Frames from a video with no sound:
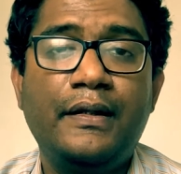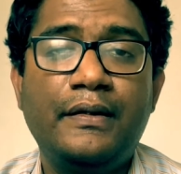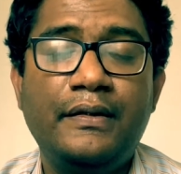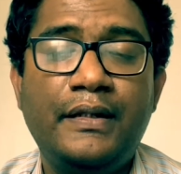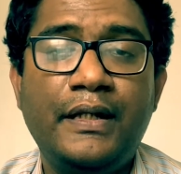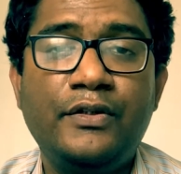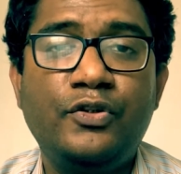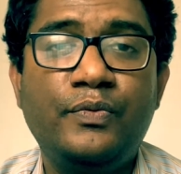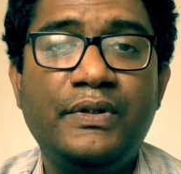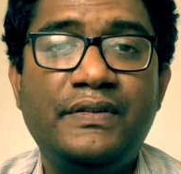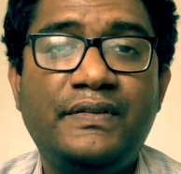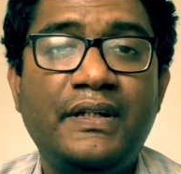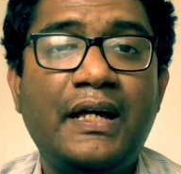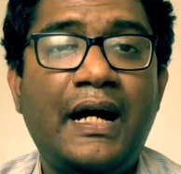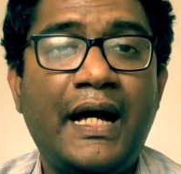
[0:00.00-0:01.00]
Then you will
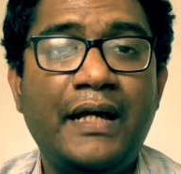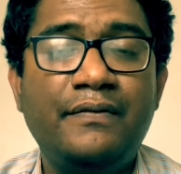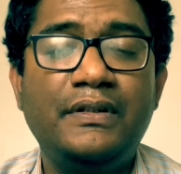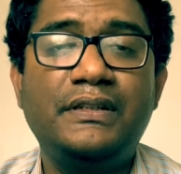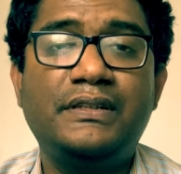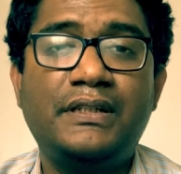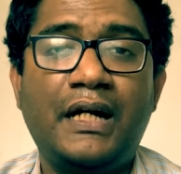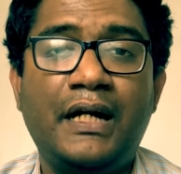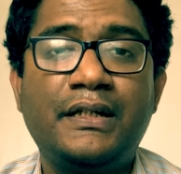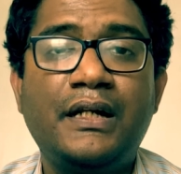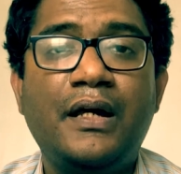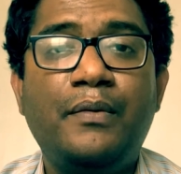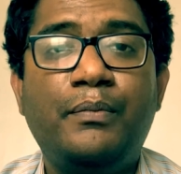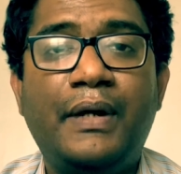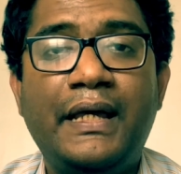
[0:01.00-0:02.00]
say, I will
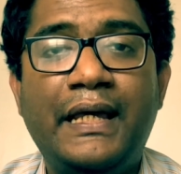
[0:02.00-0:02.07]
start by